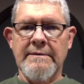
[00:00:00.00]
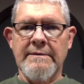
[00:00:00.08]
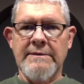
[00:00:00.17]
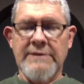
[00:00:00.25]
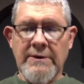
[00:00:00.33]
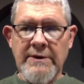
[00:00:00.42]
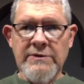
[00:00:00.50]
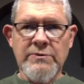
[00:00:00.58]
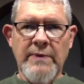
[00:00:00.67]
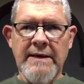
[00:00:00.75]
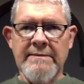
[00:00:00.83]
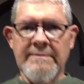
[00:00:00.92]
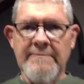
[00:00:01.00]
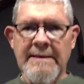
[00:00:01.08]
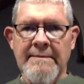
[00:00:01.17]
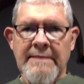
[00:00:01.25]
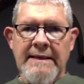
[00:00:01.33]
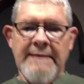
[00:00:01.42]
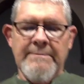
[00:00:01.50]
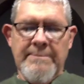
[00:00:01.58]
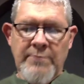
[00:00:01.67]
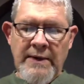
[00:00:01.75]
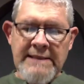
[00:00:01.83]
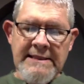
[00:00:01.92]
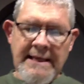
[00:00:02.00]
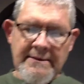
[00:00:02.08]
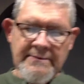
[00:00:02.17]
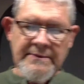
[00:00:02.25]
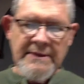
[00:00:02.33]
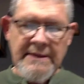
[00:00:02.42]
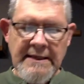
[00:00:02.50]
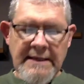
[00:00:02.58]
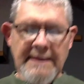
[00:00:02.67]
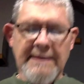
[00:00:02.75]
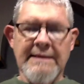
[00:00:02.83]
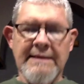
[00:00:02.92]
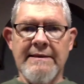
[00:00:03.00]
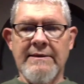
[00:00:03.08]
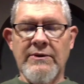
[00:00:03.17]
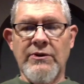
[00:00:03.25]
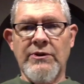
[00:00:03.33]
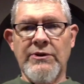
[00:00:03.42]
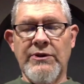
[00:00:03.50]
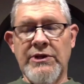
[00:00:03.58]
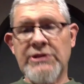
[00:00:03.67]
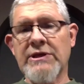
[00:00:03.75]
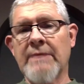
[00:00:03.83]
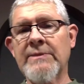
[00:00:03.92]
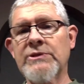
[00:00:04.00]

So here's the way it breaks down. This coming